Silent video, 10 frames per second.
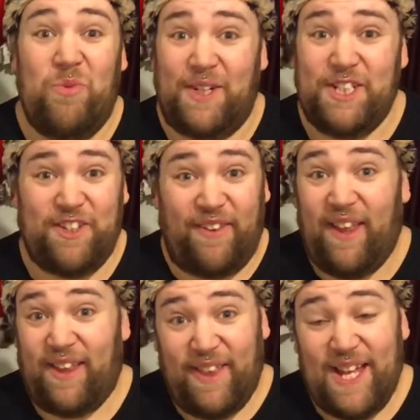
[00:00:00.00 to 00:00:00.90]
What did you
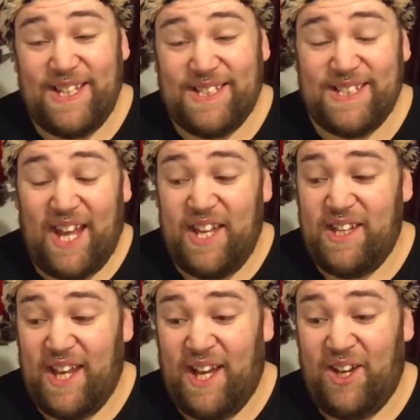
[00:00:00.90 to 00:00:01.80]
think of that?
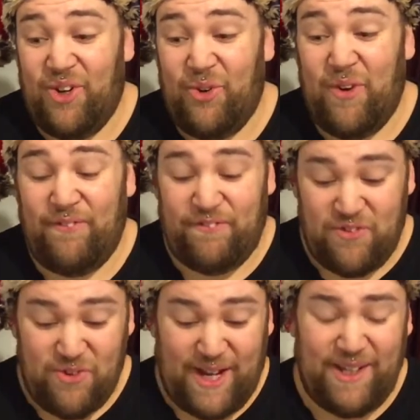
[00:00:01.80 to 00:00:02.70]
Now,
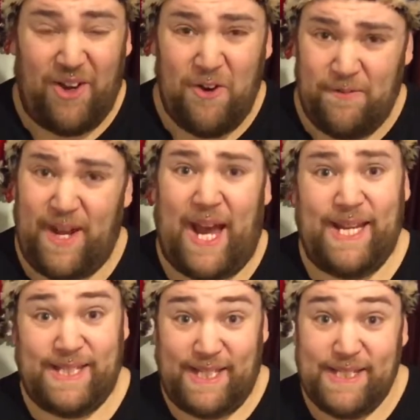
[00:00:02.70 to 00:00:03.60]
for a over
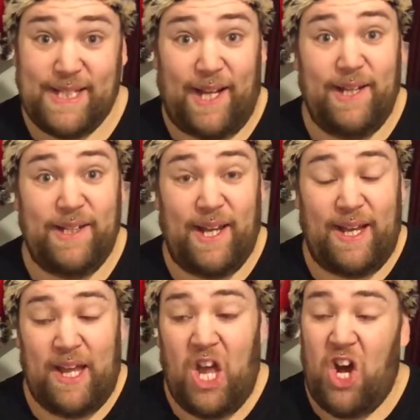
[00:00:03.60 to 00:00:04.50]
18s
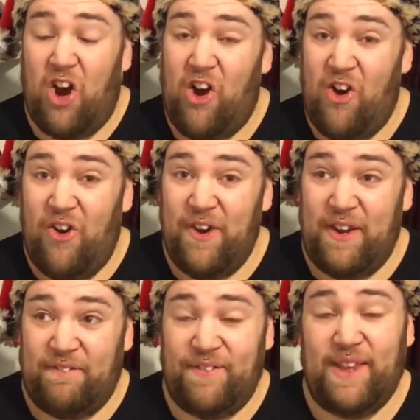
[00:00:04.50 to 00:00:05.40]
calendar,
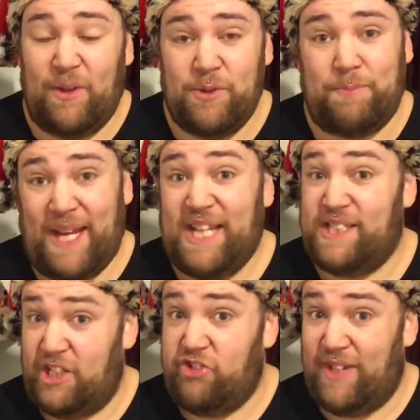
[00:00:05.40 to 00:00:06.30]
I think that was a bit
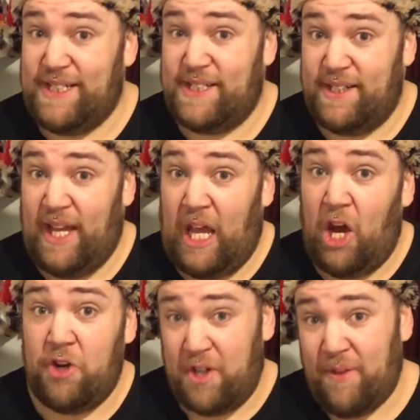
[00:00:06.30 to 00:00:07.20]
exaggerating there.
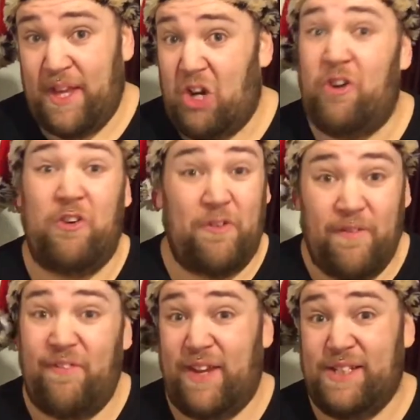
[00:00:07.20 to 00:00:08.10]
I know there are
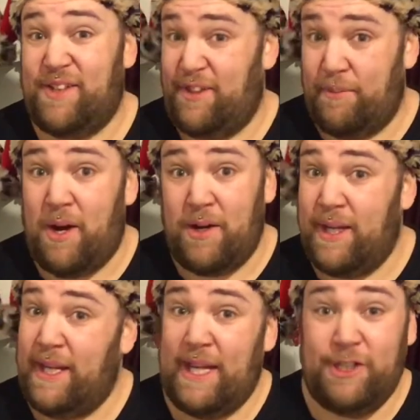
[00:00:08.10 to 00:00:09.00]
other things on the
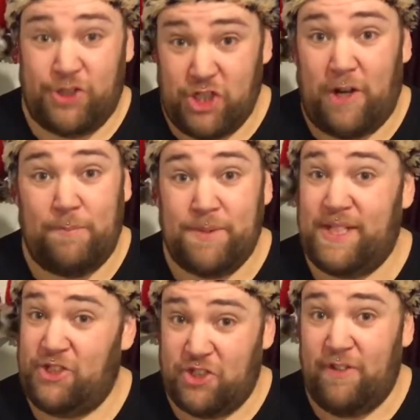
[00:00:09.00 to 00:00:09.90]
market in shops
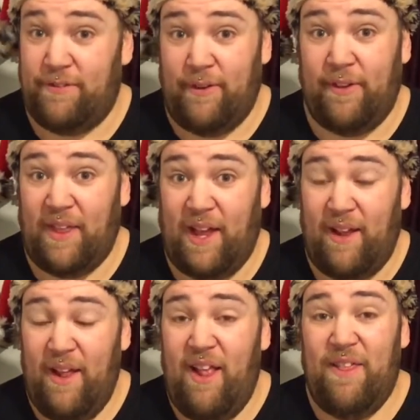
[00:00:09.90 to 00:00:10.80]
and stuff like
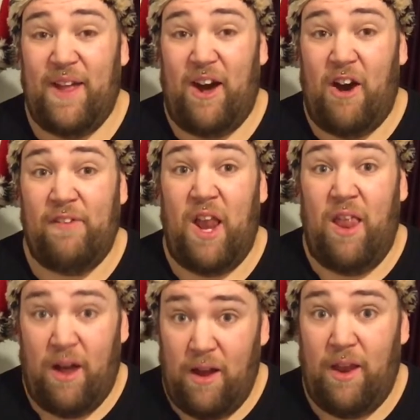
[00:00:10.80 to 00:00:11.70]
that that are a
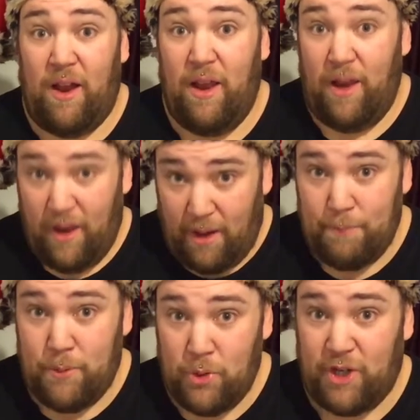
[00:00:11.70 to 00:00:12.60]
lot
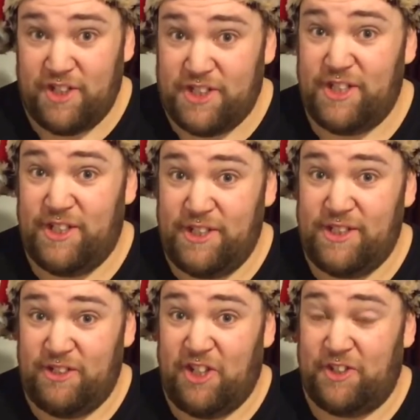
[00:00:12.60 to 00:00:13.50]
more
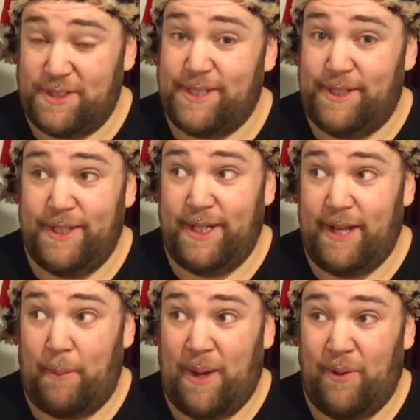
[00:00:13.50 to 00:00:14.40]
concerning
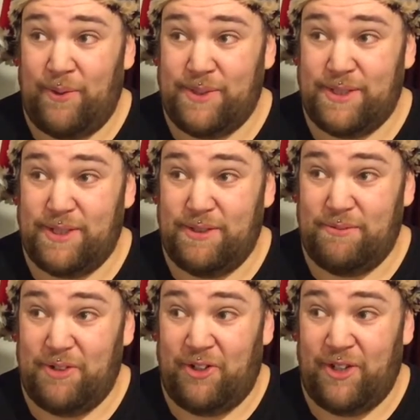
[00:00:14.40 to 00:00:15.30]
about
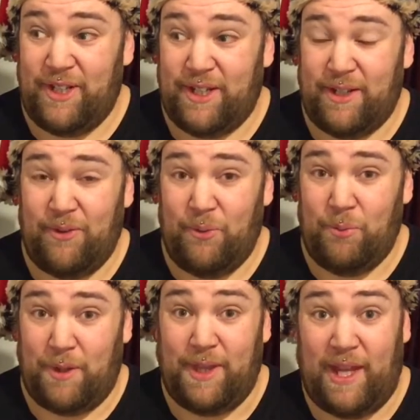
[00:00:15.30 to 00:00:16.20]
like
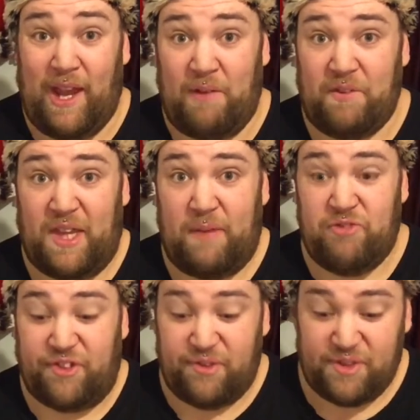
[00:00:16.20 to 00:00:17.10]
what they have on their
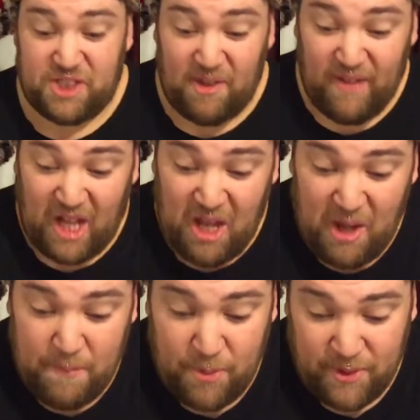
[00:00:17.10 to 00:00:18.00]
products.
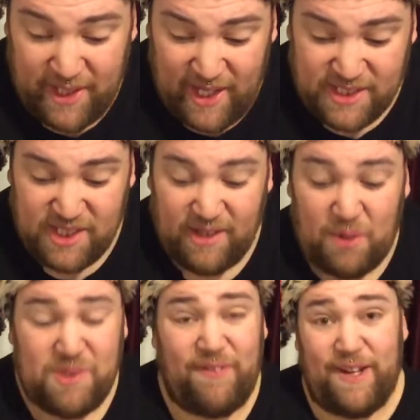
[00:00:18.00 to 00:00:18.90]
But yes, that
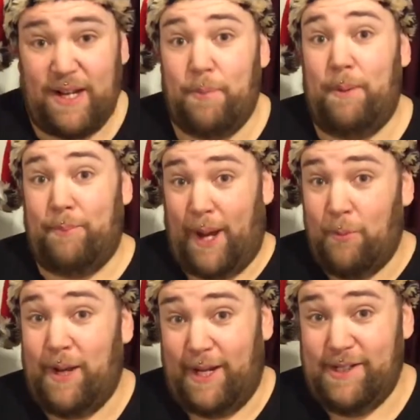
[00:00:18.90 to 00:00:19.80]
was available in
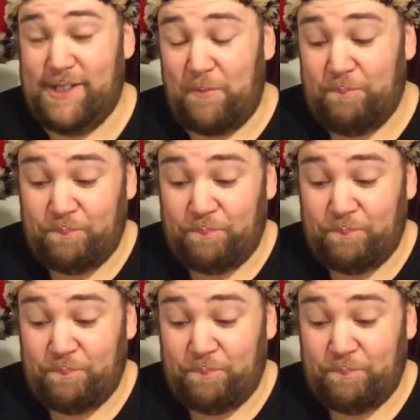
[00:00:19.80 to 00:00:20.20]
Poundland.